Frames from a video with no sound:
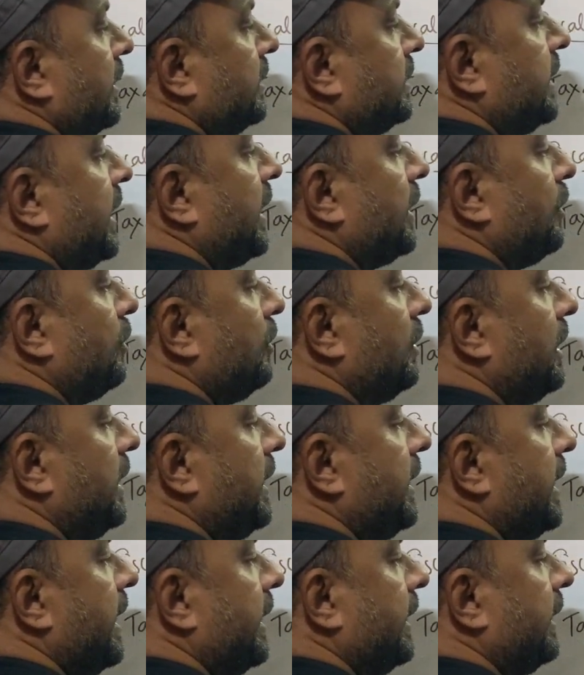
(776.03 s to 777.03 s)
then
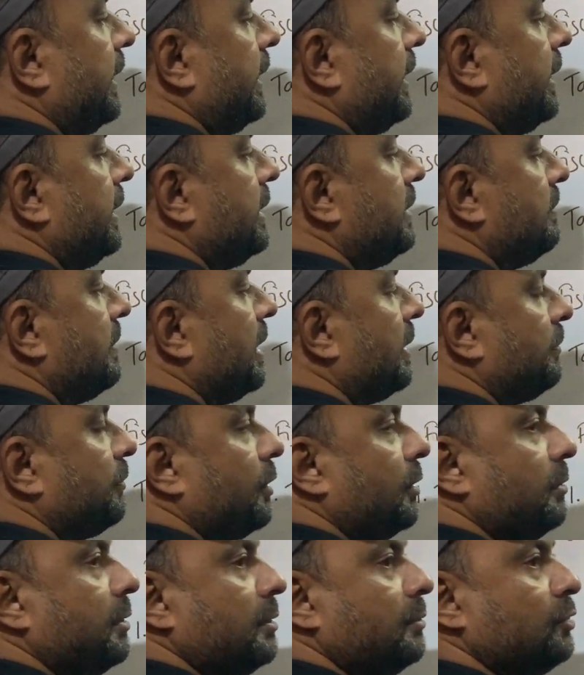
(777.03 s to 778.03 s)
only aggregate demand
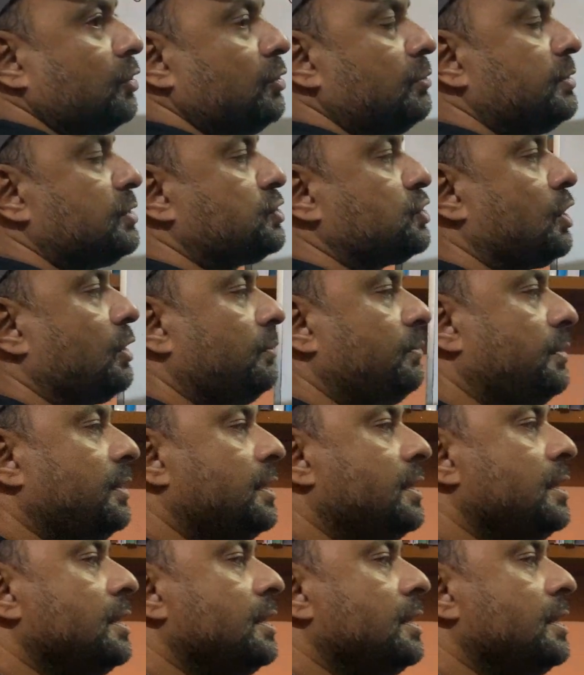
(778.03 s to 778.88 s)
problem will be solved.